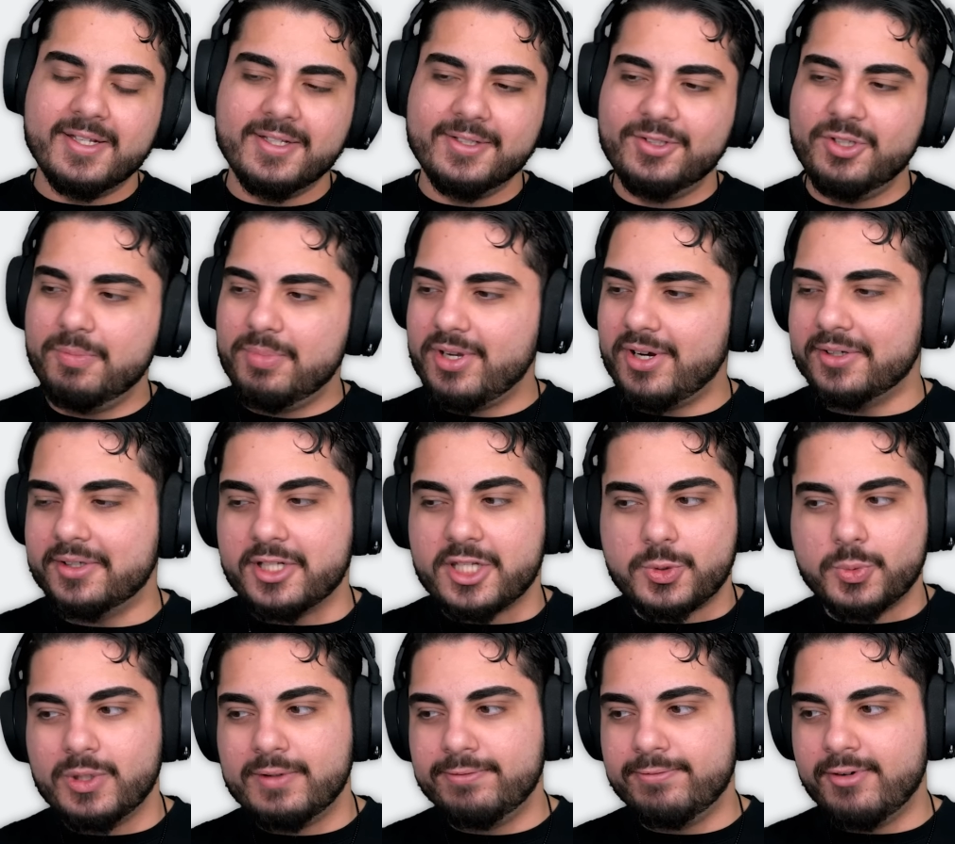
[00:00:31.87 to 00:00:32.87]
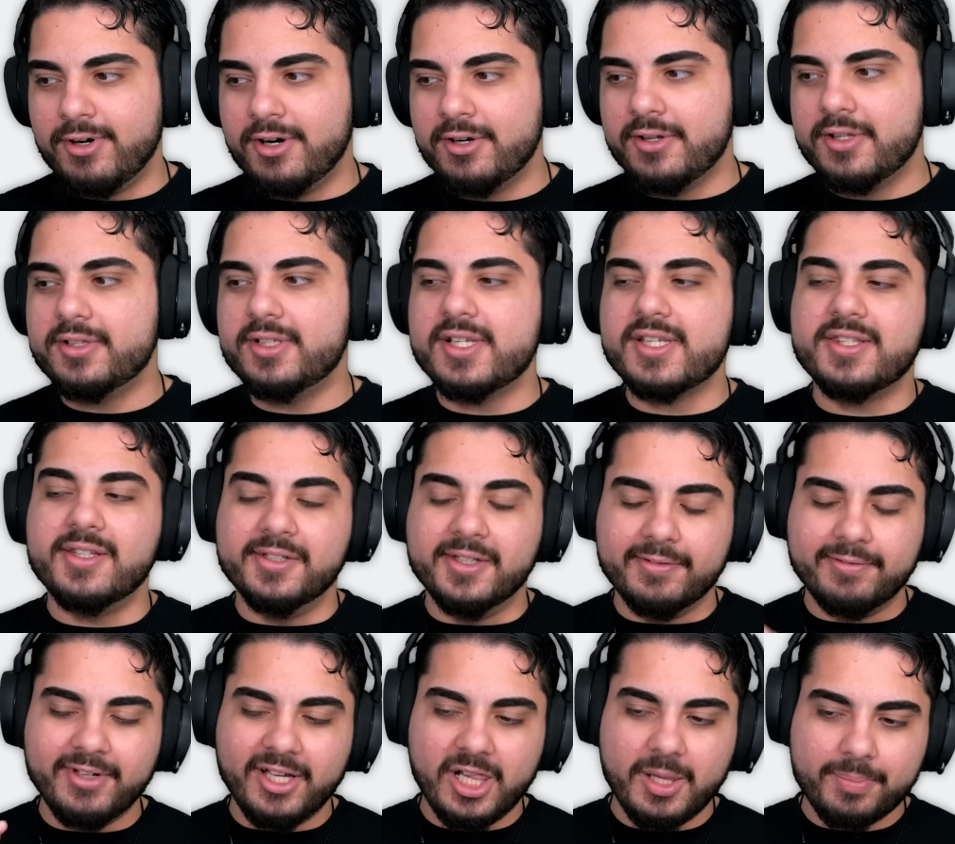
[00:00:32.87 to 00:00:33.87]
To be honest, with For Honor, there's the
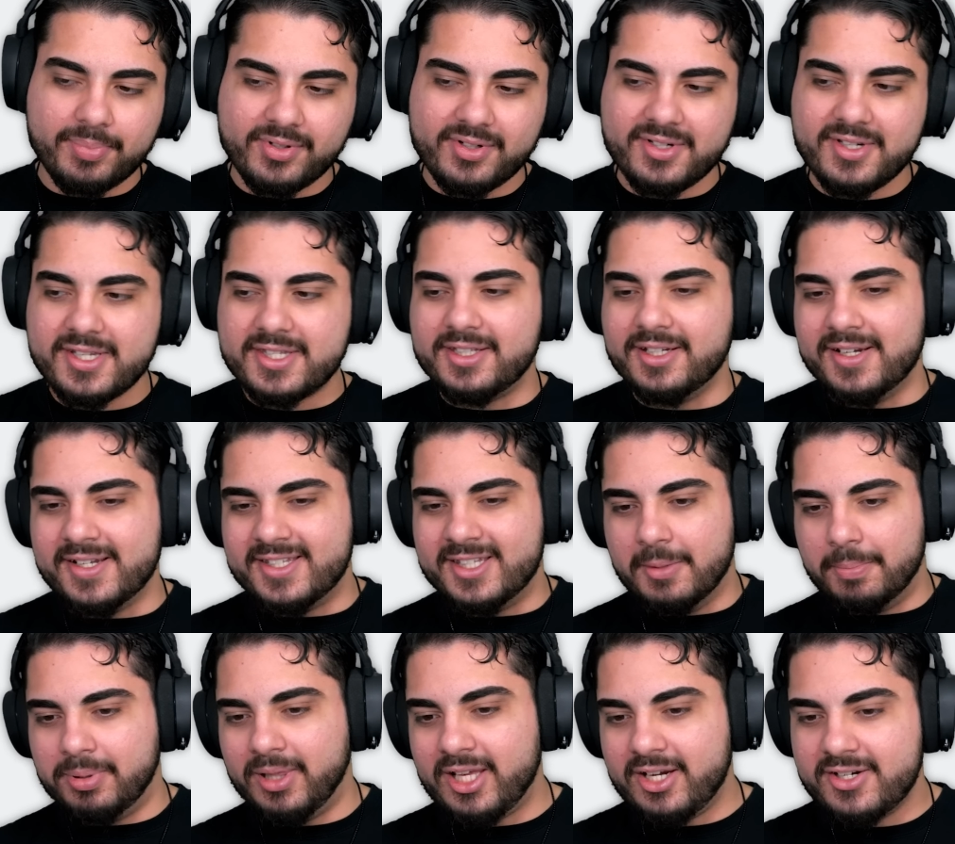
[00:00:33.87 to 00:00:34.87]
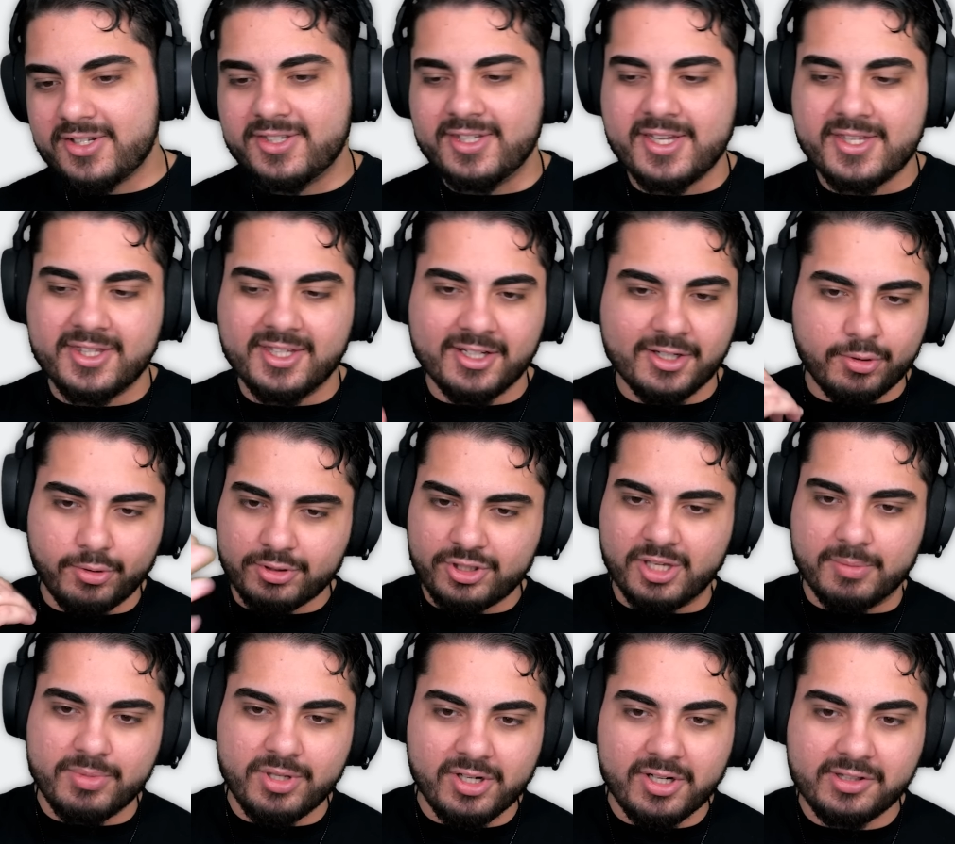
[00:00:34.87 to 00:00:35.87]
developers, there's the players, there's the whole
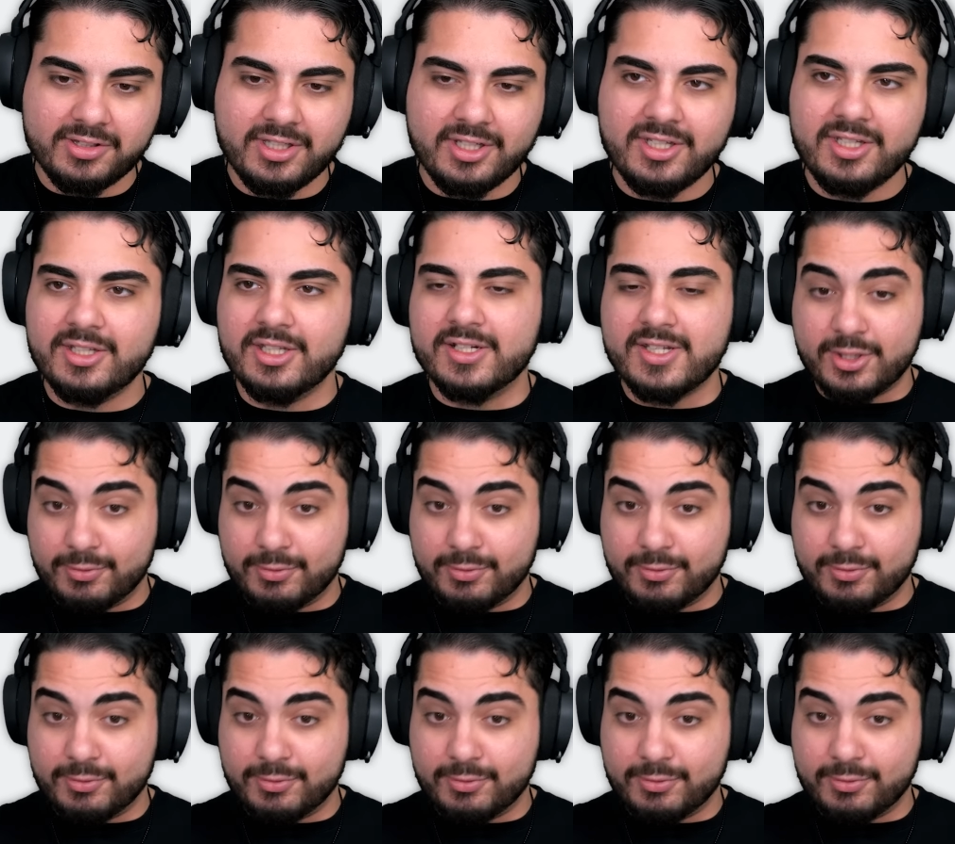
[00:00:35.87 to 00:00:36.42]
community, there's